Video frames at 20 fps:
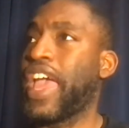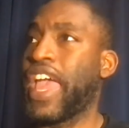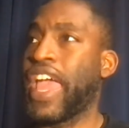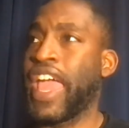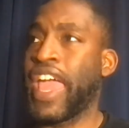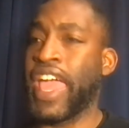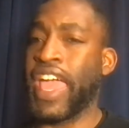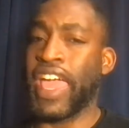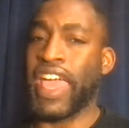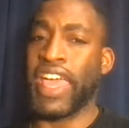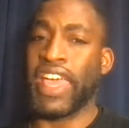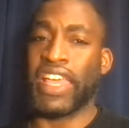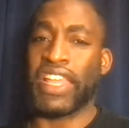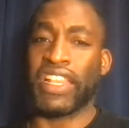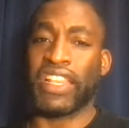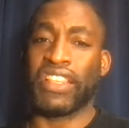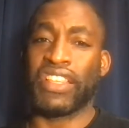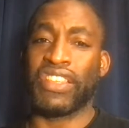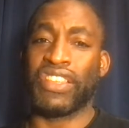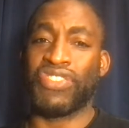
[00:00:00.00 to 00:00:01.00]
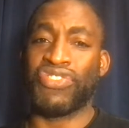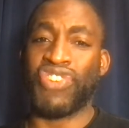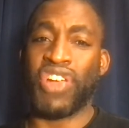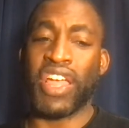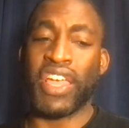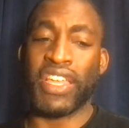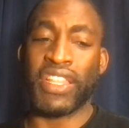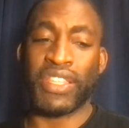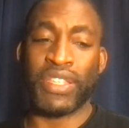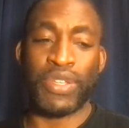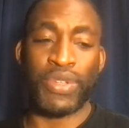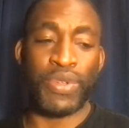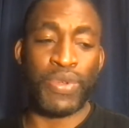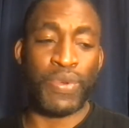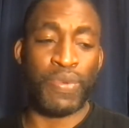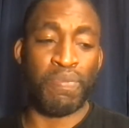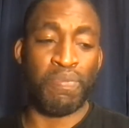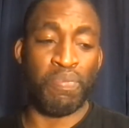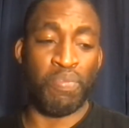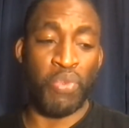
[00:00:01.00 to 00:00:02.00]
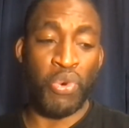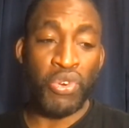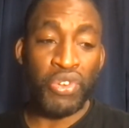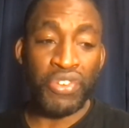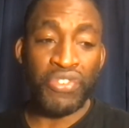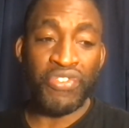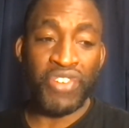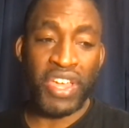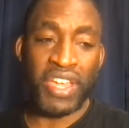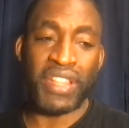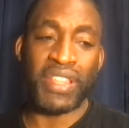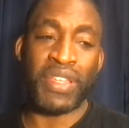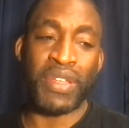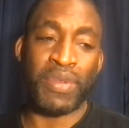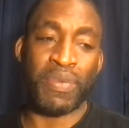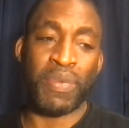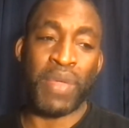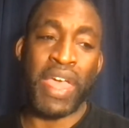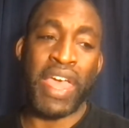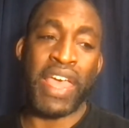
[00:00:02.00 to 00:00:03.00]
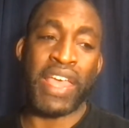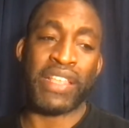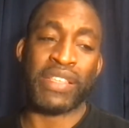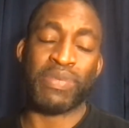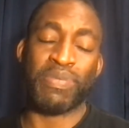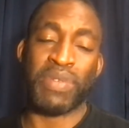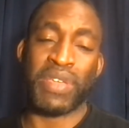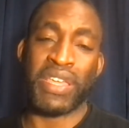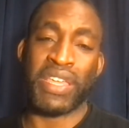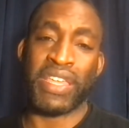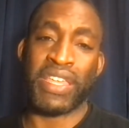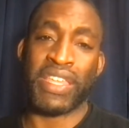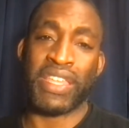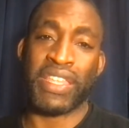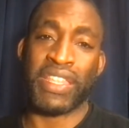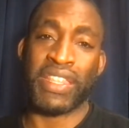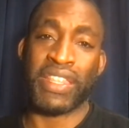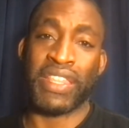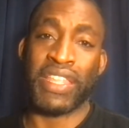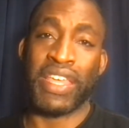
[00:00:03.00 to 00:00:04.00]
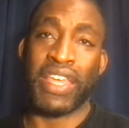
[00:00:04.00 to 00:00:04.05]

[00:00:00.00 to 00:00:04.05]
and trying to motivate them has been